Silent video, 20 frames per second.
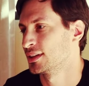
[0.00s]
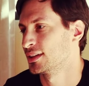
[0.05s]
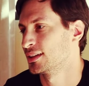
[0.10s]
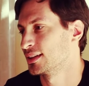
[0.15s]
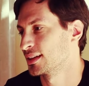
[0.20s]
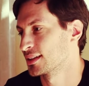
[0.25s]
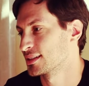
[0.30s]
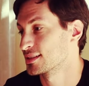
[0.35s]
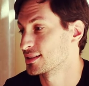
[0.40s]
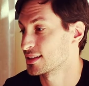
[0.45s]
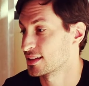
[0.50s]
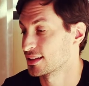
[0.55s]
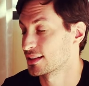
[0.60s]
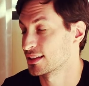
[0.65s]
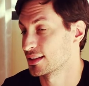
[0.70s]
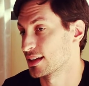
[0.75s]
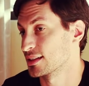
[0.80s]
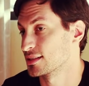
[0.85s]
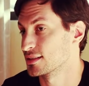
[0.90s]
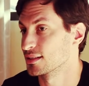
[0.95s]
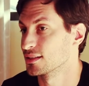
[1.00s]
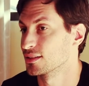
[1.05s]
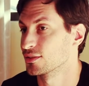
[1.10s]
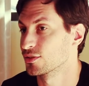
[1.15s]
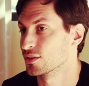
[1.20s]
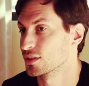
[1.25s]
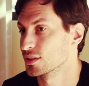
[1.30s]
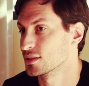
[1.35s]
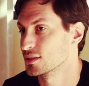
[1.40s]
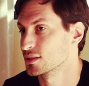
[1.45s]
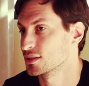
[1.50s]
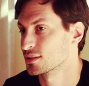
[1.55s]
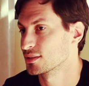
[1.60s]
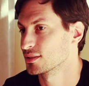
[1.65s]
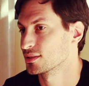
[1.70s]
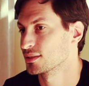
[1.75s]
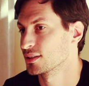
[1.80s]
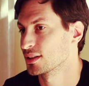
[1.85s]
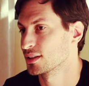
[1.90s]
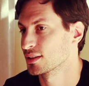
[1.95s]
and that's i think that's the difference
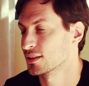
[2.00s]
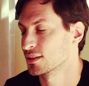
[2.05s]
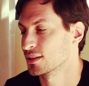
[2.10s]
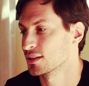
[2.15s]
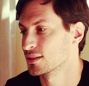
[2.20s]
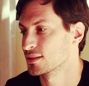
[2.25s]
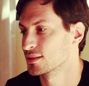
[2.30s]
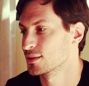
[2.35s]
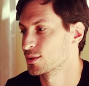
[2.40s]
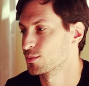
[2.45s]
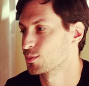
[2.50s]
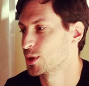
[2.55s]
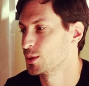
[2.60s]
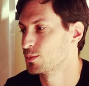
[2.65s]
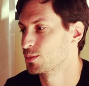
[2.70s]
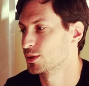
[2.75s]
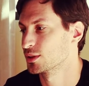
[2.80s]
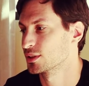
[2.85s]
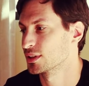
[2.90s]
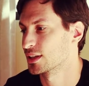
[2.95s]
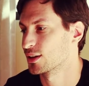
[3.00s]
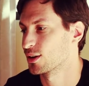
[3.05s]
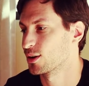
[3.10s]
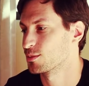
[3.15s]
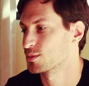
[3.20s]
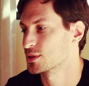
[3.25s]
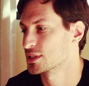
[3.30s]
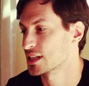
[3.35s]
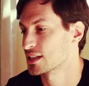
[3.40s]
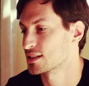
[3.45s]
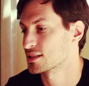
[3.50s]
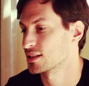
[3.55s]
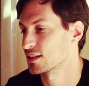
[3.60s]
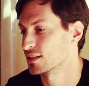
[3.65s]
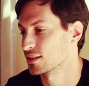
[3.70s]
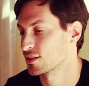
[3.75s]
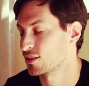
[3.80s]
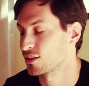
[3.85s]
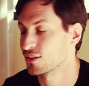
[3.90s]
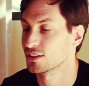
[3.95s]
i think that the people that are obsessed
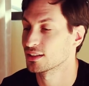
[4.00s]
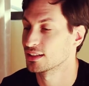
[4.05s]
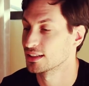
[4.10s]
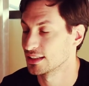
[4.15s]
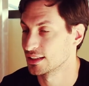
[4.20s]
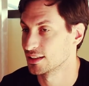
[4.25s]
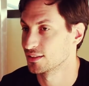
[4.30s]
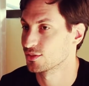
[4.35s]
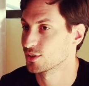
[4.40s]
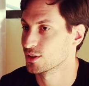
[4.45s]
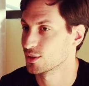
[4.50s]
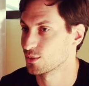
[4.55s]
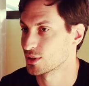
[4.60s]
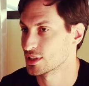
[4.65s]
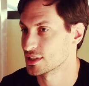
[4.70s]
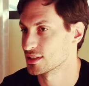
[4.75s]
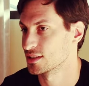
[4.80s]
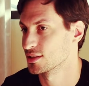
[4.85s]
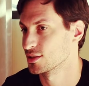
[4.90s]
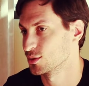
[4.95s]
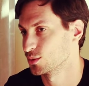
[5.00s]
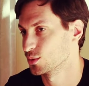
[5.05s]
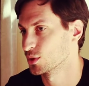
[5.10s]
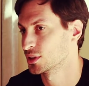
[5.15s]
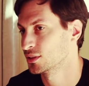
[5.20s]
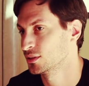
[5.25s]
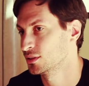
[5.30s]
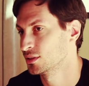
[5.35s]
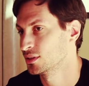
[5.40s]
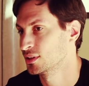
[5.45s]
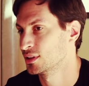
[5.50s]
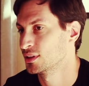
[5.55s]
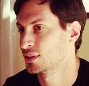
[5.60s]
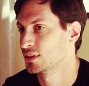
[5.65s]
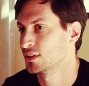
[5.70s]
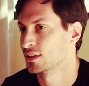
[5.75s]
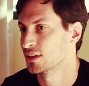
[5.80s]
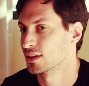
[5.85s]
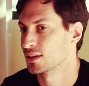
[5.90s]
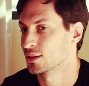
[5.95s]
and can't leave are the ones that do well
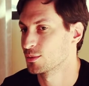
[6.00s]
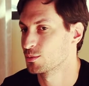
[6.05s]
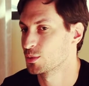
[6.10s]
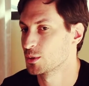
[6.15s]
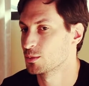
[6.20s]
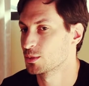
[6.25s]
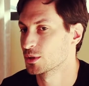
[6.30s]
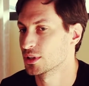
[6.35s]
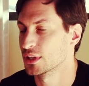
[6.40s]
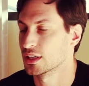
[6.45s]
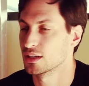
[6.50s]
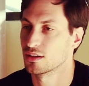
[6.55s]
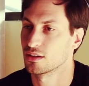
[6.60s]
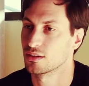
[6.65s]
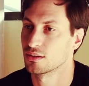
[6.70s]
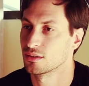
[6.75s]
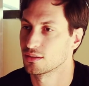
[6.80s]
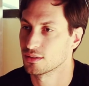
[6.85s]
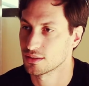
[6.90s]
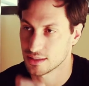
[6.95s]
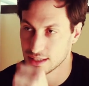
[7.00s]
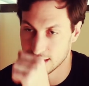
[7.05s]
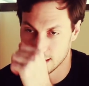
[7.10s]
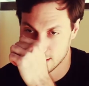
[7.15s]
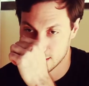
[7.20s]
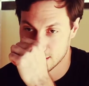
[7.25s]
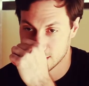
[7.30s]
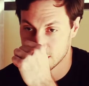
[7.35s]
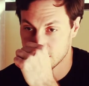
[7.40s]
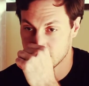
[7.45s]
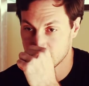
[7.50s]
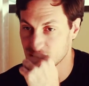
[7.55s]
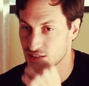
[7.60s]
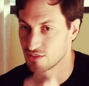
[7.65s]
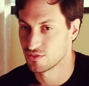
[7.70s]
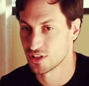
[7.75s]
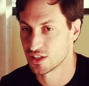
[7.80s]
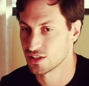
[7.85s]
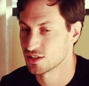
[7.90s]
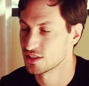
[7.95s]
and the people that are that
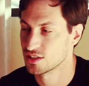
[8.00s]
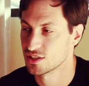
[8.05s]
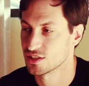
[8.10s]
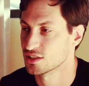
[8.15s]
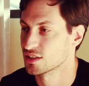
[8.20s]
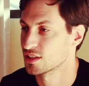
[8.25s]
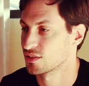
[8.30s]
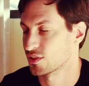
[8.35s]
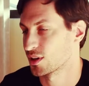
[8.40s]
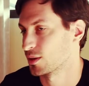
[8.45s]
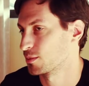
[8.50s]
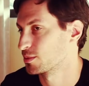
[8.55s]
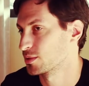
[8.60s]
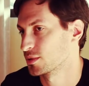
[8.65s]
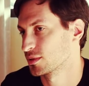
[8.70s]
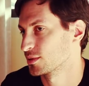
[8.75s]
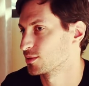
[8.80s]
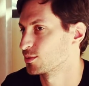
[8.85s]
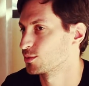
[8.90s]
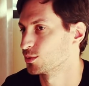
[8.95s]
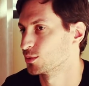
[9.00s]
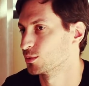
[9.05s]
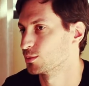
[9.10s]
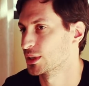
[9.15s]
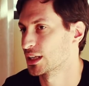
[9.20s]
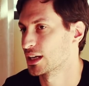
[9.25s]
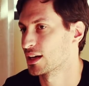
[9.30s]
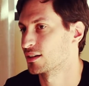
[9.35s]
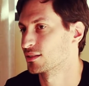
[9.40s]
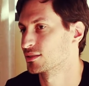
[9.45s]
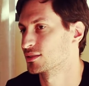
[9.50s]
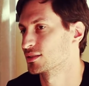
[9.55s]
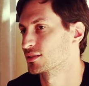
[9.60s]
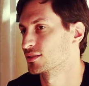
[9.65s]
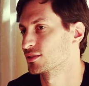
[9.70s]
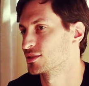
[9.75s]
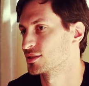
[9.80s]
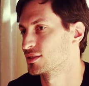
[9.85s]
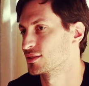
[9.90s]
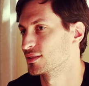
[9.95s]
eventually just give up will be out
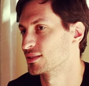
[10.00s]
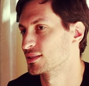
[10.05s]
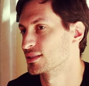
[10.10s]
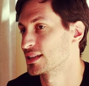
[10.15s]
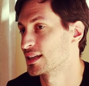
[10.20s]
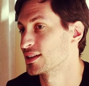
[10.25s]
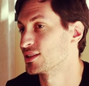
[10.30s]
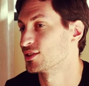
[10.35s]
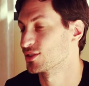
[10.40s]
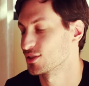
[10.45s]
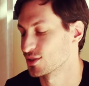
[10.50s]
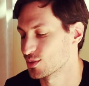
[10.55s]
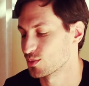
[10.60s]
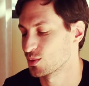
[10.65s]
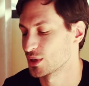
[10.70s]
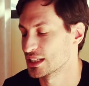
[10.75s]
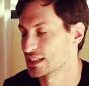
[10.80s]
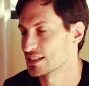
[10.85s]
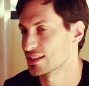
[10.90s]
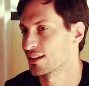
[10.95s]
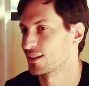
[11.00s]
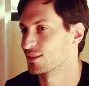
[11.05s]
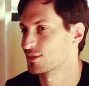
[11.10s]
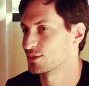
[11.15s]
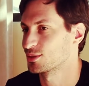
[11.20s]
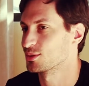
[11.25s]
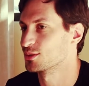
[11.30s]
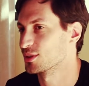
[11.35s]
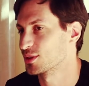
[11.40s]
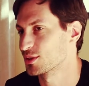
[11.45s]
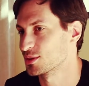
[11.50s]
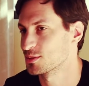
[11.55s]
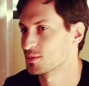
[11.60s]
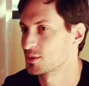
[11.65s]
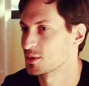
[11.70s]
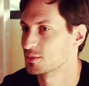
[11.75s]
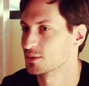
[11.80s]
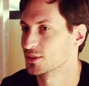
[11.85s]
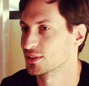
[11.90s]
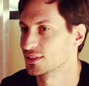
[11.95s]
because so 10 years weeds out all those
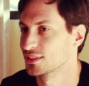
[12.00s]
people